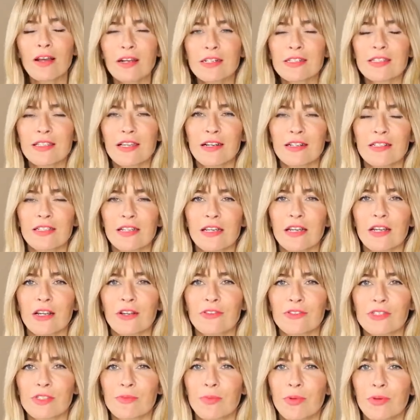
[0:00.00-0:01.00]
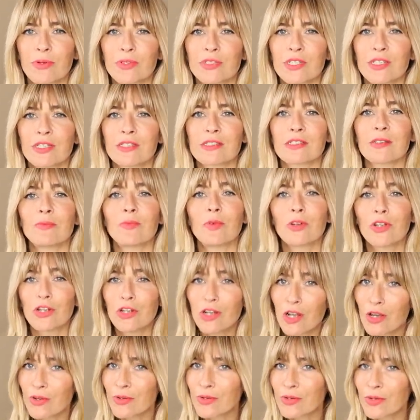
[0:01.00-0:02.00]
liked the idea of supporting someone
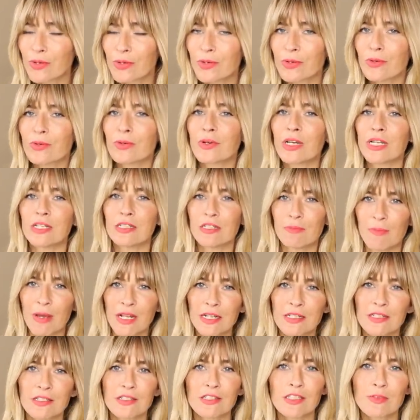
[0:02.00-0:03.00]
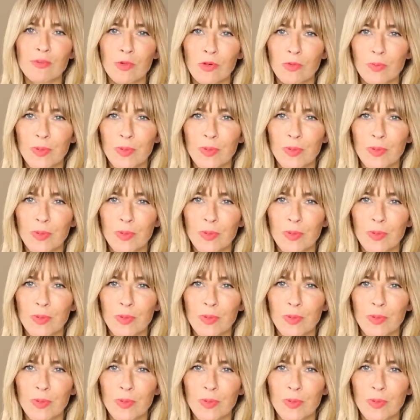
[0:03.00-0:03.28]
local, independent, small